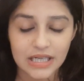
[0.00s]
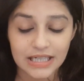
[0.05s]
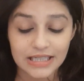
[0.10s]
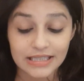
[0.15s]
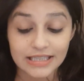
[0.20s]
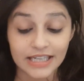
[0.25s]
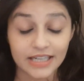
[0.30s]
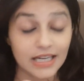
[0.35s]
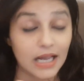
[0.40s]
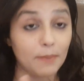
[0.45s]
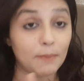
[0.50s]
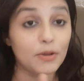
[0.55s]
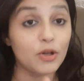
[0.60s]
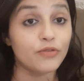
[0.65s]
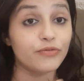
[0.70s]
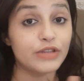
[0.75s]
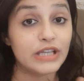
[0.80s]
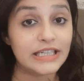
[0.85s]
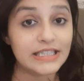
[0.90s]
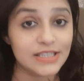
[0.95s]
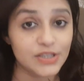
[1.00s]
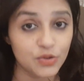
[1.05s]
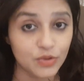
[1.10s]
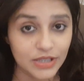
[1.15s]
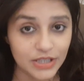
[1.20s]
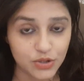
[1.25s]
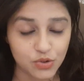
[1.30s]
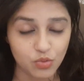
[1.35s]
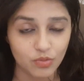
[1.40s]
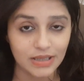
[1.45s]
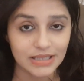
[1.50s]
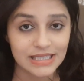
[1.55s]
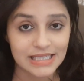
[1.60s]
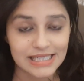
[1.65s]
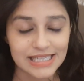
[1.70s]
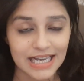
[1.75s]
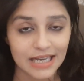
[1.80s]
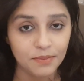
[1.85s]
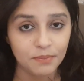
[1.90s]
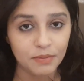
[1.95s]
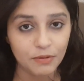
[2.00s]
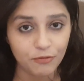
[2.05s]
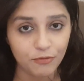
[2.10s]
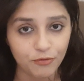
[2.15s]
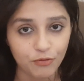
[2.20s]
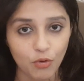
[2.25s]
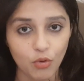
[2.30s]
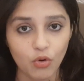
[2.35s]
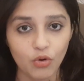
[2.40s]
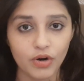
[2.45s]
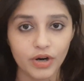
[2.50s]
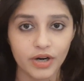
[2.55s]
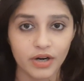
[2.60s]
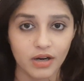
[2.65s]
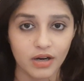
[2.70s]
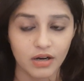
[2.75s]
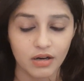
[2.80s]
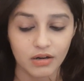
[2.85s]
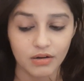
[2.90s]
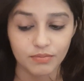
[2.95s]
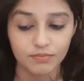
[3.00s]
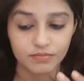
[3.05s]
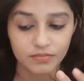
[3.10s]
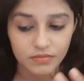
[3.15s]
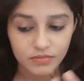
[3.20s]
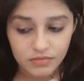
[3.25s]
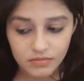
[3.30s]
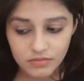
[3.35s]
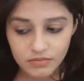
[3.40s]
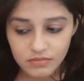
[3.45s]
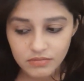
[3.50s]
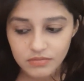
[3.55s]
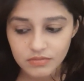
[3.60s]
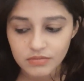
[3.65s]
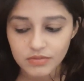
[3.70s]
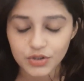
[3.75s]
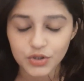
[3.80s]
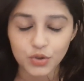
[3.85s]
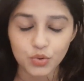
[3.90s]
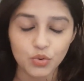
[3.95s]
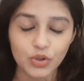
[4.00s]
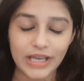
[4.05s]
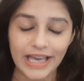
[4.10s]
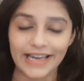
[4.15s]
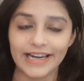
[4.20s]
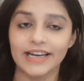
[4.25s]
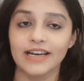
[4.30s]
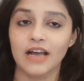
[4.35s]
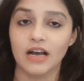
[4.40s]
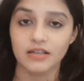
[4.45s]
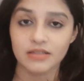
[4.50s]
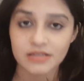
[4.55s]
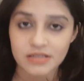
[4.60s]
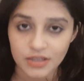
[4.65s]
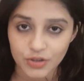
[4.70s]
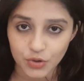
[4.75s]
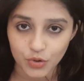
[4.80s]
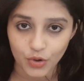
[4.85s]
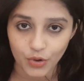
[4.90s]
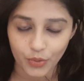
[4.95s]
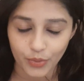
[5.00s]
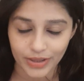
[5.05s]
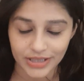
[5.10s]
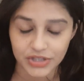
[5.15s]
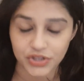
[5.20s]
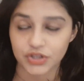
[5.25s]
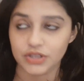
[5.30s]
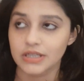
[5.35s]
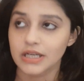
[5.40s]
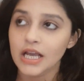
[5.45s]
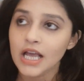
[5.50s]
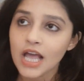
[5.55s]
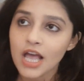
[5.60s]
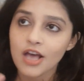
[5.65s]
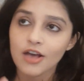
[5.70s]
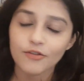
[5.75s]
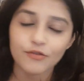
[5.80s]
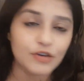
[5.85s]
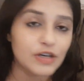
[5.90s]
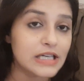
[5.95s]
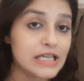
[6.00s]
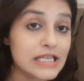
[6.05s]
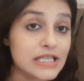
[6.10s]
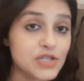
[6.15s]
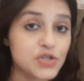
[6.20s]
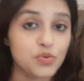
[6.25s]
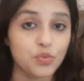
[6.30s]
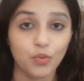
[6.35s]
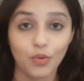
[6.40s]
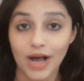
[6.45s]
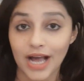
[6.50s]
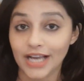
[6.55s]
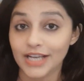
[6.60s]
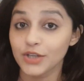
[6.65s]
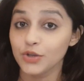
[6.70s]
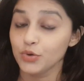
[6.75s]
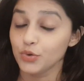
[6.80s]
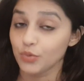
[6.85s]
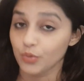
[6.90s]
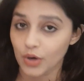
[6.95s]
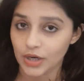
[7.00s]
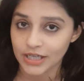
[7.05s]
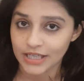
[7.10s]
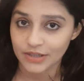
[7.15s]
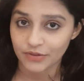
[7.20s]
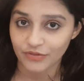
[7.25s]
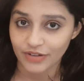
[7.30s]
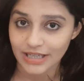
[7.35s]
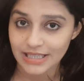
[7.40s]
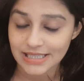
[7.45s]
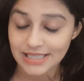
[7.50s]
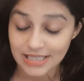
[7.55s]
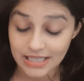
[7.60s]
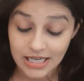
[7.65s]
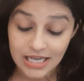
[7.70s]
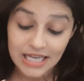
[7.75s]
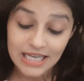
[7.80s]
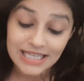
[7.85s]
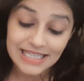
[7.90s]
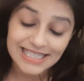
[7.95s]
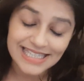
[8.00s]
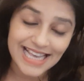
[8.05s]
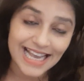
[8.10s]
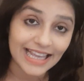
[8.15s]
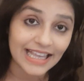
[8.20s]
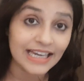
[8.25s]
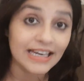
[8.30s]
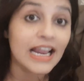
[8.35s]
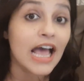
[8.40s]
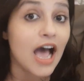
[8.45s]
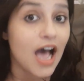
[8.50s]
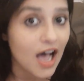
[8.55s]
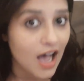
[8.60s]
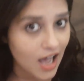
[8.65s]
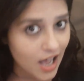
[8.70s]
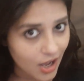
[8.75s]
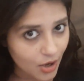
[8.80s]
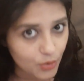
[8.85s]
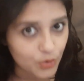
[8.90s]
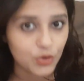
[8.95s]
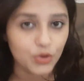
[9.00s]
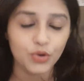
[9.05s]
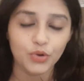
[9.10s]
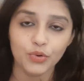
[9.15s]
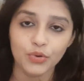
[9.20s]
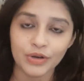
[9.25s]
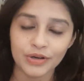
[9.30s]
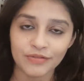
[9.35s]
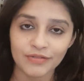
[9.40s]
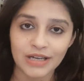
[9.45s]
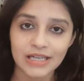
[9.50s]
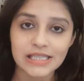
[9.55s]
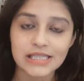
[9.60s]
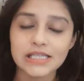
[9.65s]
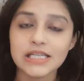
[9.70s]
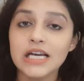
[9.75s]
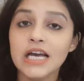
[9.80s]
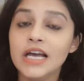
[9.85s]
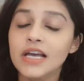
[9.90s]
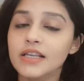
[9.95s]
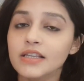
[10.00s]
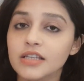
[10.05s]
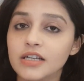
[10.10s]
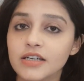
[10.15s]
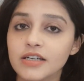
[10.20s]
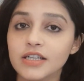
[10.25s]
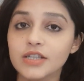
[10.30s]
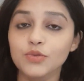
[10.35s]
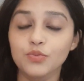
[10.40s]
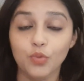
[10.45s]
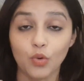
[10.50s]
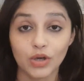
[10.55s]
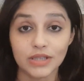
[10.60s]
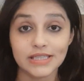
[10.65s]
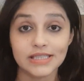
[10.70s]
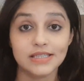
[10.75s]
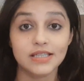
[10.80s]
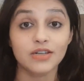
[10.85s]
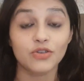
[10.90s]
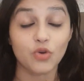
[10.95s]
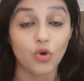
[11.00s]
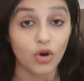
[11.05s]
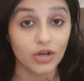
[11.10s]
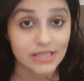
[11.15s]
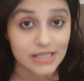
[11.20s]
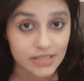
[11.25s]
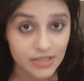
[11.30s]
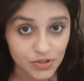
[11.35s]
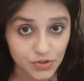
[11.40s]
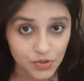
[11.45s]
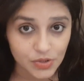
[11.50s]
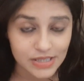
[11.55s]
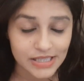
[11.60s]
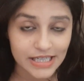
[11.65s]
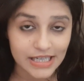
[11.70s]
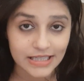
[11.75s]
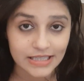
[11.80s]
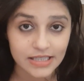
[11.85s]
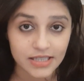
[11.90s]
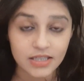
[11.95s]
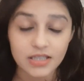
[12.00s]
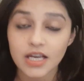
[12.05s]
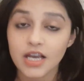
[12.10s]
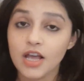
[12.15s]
there are a couple of things you need to understand before you get an answer to your question. First, why do you want to invest? Second, how do you invest? Third, what's the cost associated?